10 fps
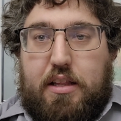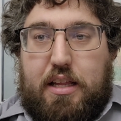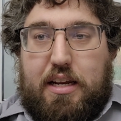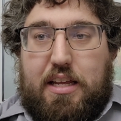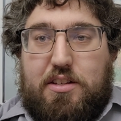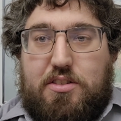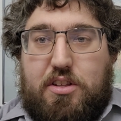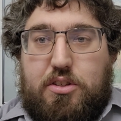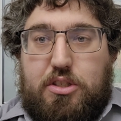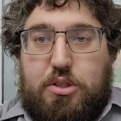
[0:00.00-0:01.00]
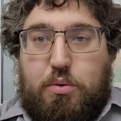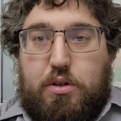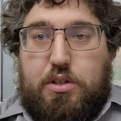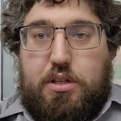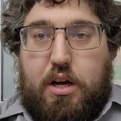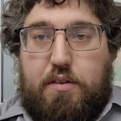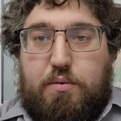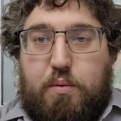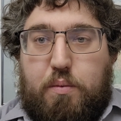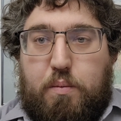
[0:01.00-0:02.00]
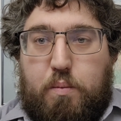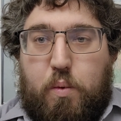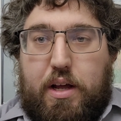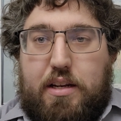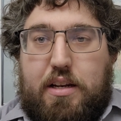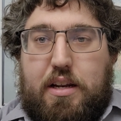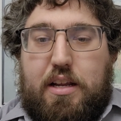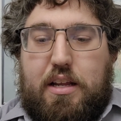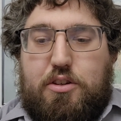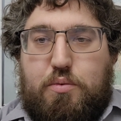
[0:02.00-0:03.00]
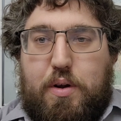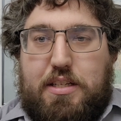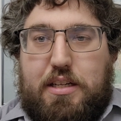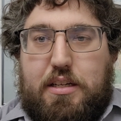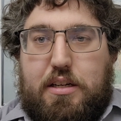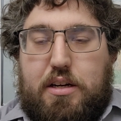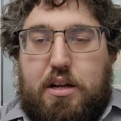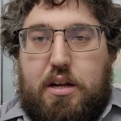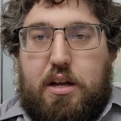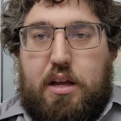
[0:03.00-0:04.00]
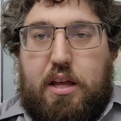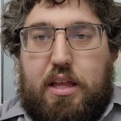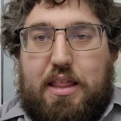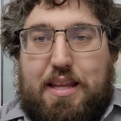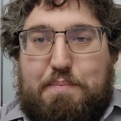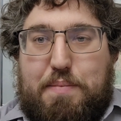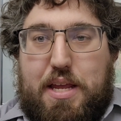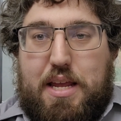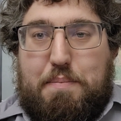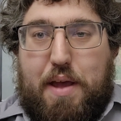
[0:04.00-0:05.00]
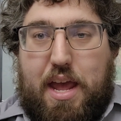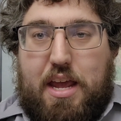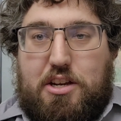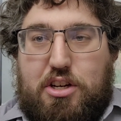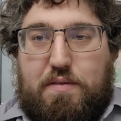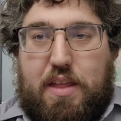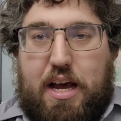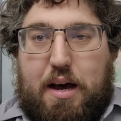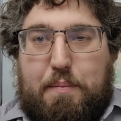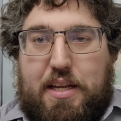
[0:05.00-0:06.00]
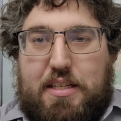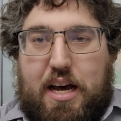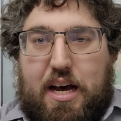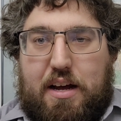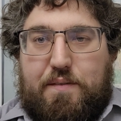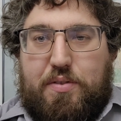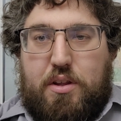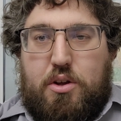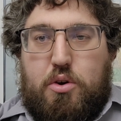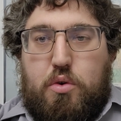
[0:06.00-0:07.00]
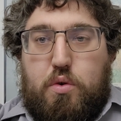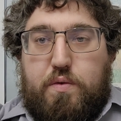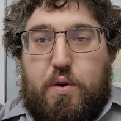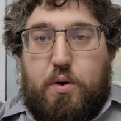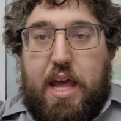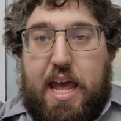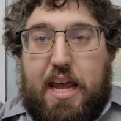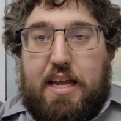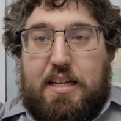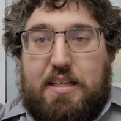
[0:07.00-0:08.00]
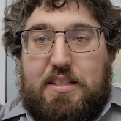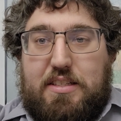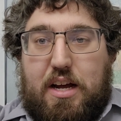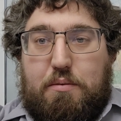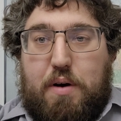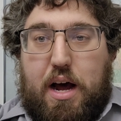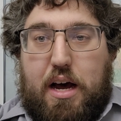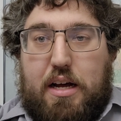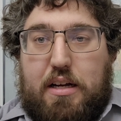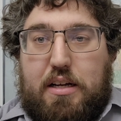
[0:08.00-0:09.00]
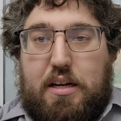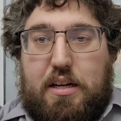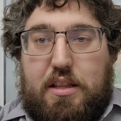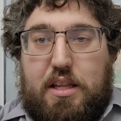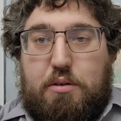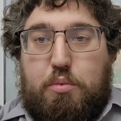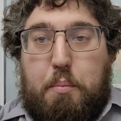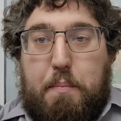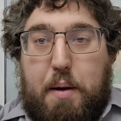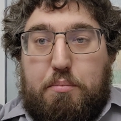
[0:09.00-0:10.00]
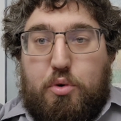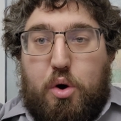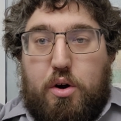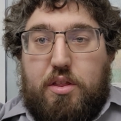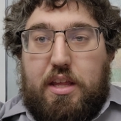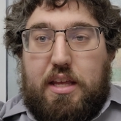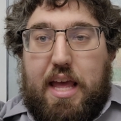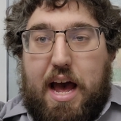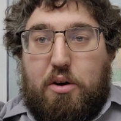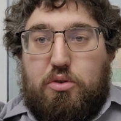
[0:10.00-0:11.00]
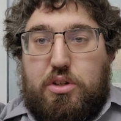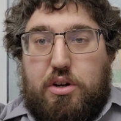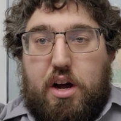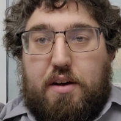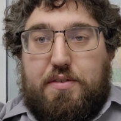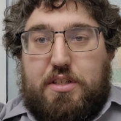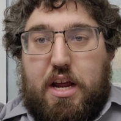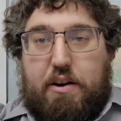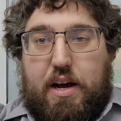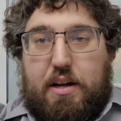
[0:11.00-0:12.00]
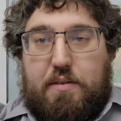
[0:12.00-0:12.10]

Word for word: that is the source of what is written in the B page of the Amida, Ufokade Sarah, the rememberer, the accounter of Sarah.